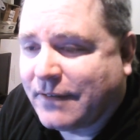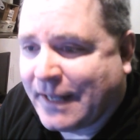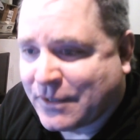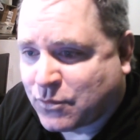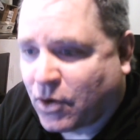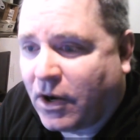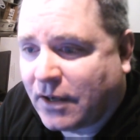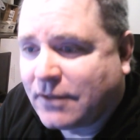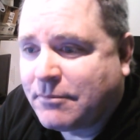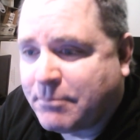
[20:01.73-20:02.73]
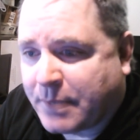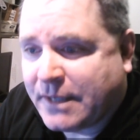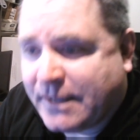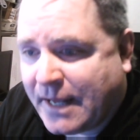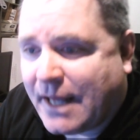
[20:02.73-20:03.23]
it's wrong,
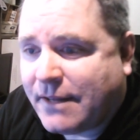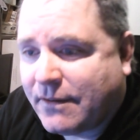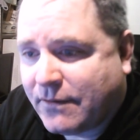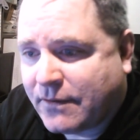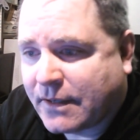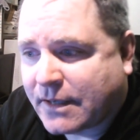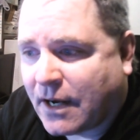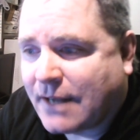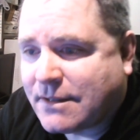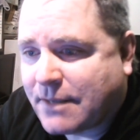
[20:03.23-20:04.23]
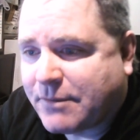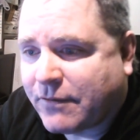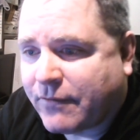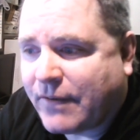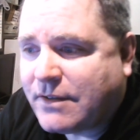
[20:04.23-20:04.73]
but yet the concept
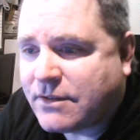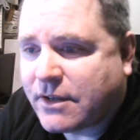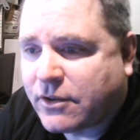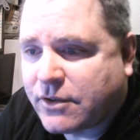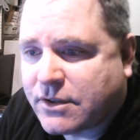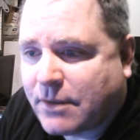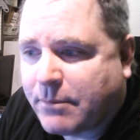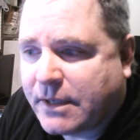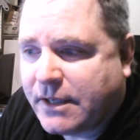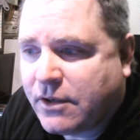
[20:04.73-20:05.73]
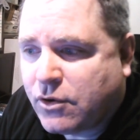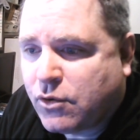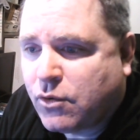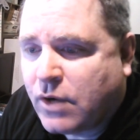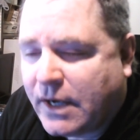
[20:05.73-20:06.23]
of a fence sitter is somebody
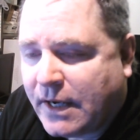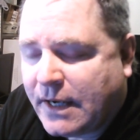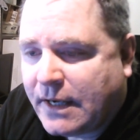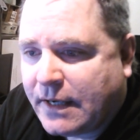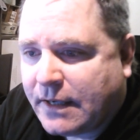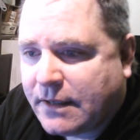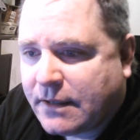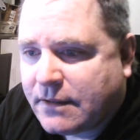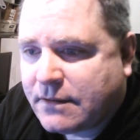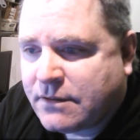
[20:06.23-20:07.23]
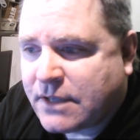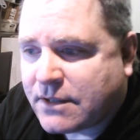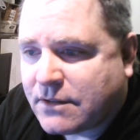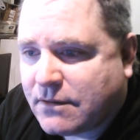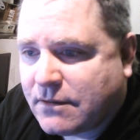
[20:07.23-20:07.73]
who just